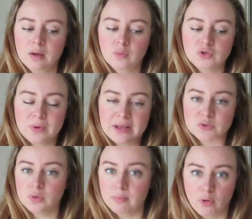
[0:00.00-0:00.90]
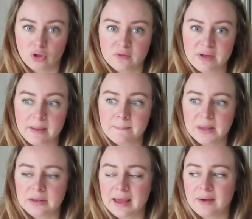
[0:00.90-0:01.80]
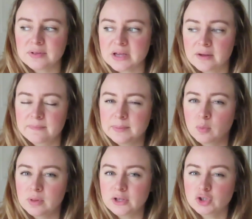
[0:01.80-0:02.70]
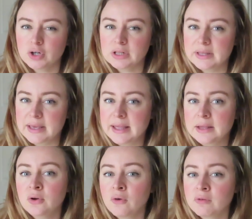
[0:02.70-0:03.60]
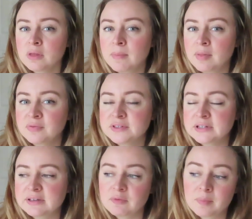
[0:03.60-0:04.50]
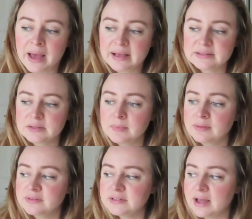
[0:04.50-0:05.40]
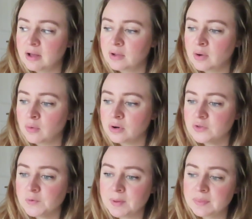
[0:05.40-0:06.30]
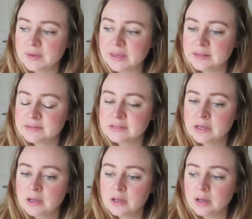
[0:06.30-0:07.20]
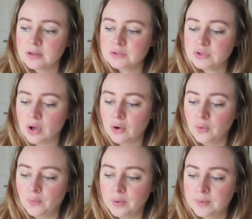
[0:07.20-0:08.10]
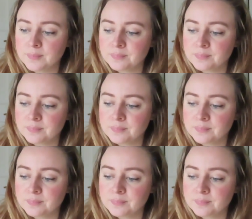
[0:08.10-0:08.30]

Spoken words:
was when I sold the bulk of them, but now it's kind of been more like trickling in over the months and even past the months that I'll get orders for monthly kits. So